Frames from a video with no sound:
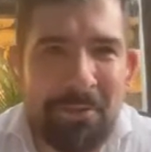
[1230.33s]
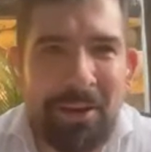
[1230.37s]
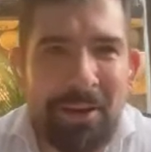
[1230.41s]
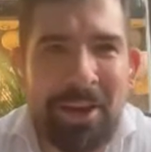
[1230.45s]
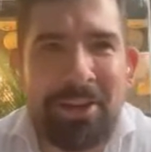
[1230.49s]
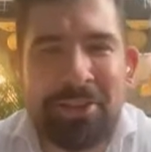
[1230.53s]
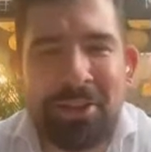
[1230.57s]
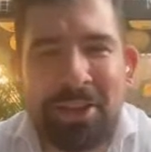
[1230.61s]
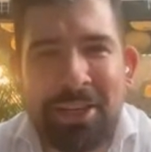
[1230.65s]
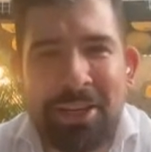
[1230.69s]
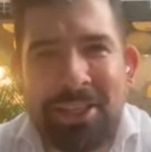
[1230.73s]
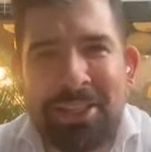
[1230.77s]

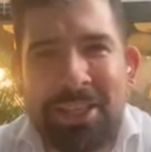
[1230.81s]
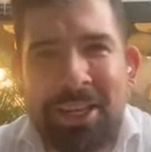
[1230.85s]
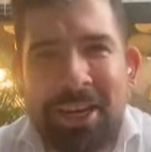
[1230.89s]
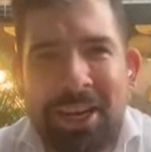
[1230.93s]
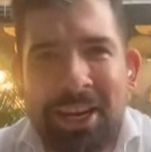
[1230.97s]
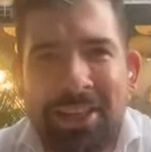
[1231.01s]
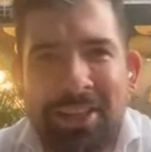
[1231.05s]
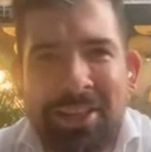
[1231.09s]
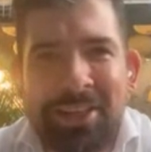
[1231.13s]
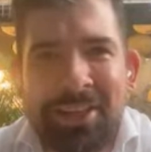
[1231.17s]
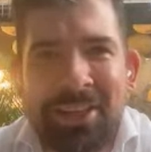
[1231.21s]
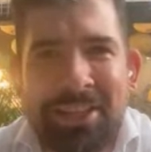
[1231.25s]
Inflation, it's
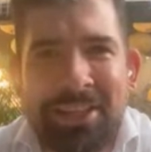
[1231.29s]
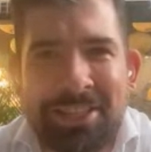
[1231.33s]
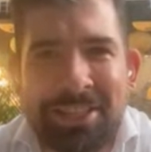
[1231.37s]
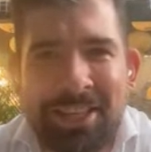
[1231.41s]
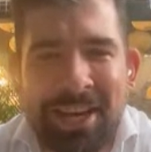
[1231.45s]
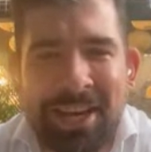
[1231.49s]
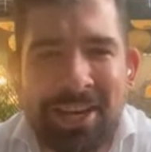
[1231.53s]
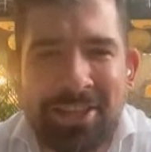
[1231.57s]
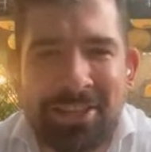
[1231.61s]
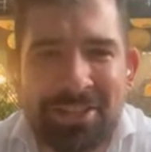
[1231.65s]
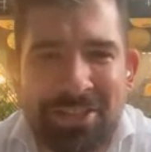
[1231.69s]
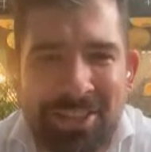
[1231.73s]
another
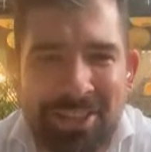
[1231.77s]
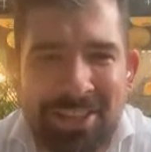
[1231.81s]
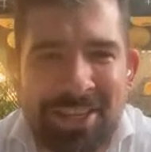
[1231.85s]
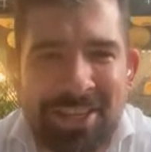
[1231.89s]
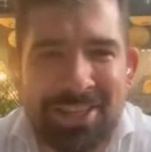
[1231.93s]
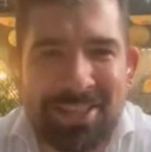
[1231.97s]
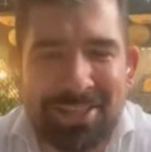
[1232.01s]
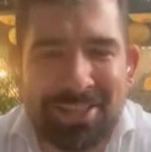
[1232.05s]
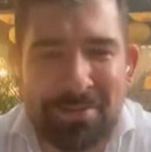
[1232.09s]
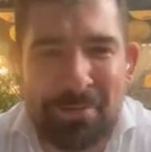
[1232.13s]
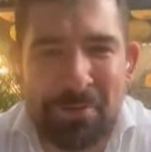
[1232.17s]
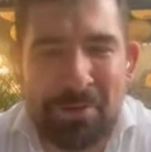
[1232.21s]
discussion.
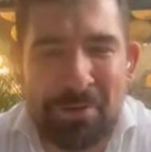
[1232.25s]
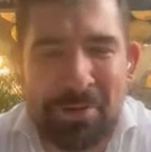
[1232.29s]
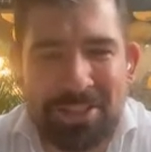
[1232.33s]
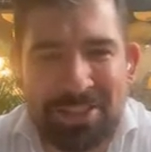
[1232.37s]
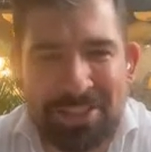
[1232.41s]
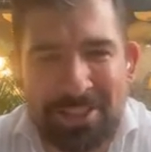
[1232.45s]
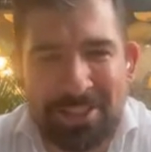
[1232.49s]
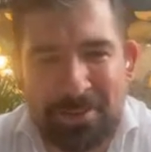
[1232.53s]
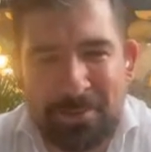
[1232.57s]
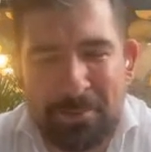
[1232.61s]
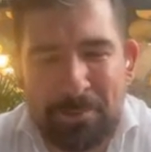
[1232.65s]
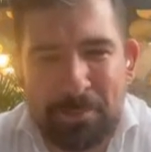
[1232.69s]
Yes, of
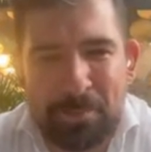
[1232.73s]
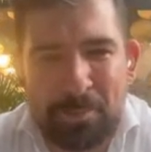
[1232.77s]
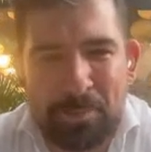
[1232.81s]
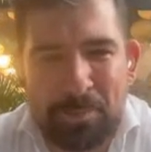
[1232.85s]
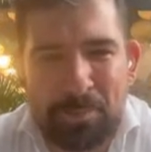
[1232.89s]
course.